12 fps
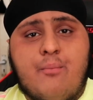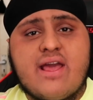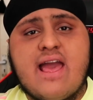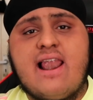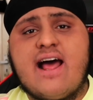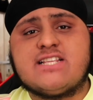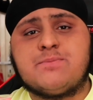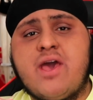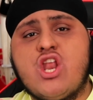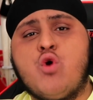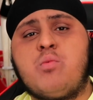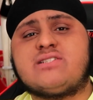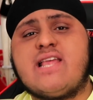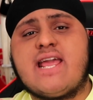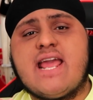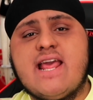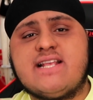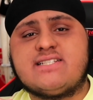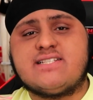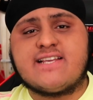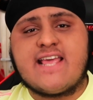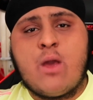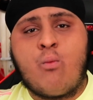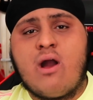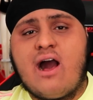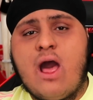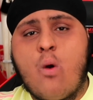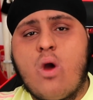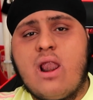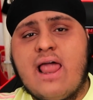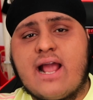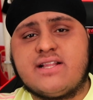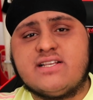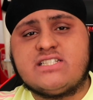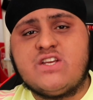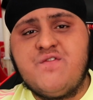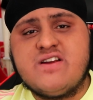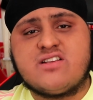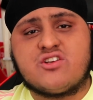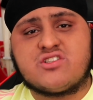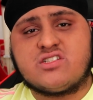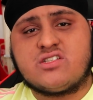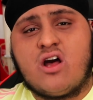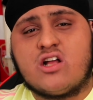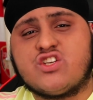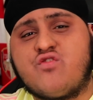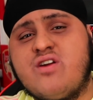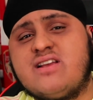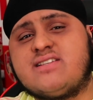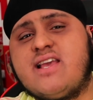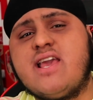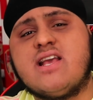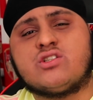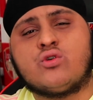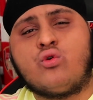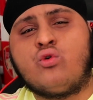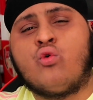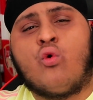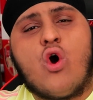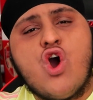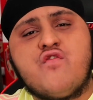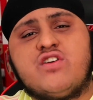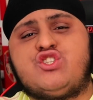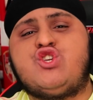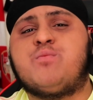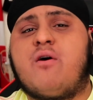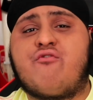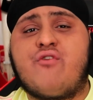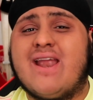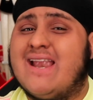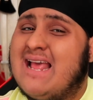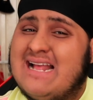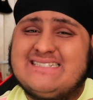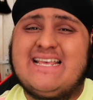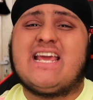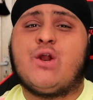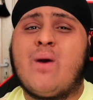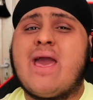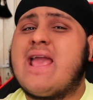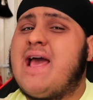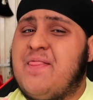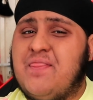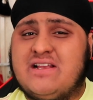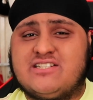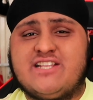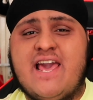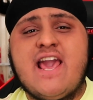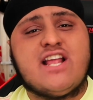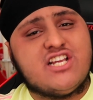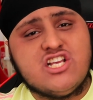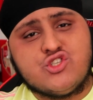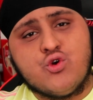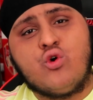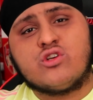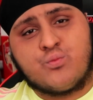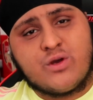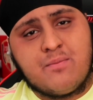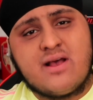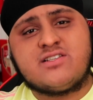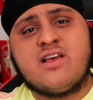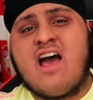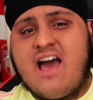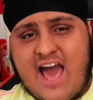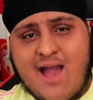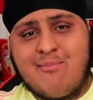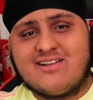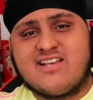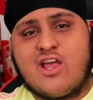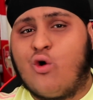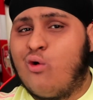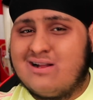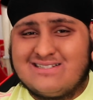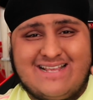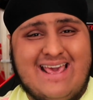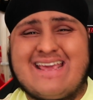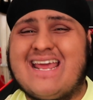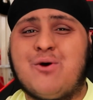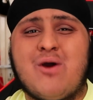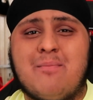But yeah, lads, make no mistake, this is a game where I would like to see Reece Nelson start. So Reece, it is all over to you, my friend. Take it away. The stage is yours with Mesut and Matteo. Take it away,